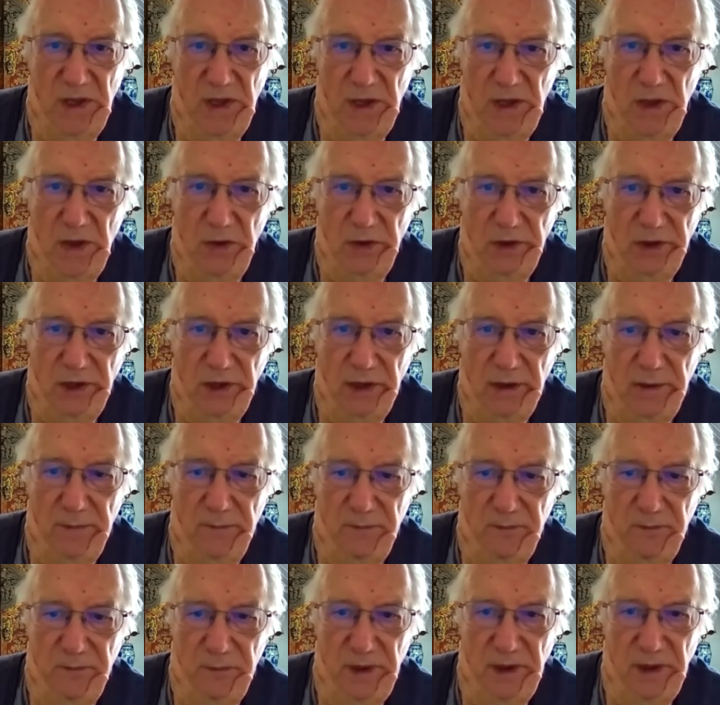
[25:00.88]
Okay,
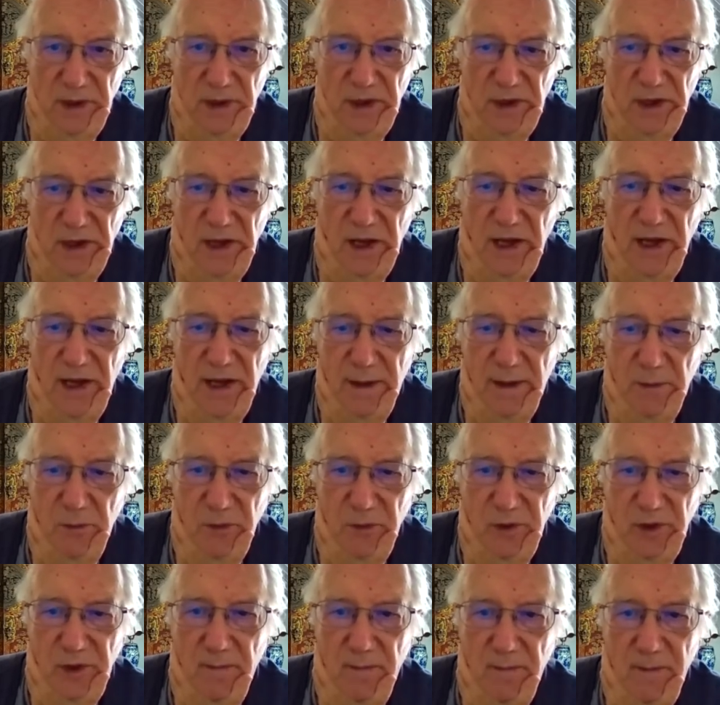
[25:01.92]
I am
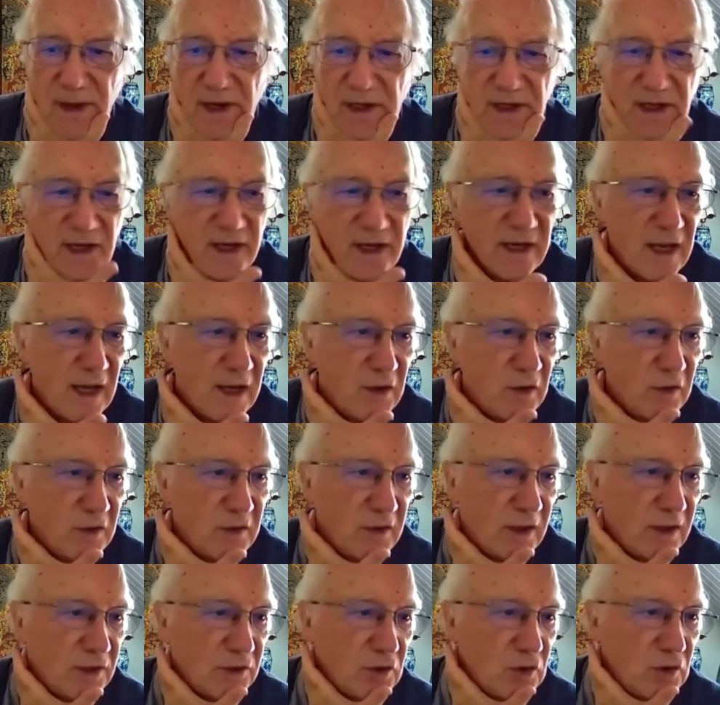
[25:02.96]
with my decagonal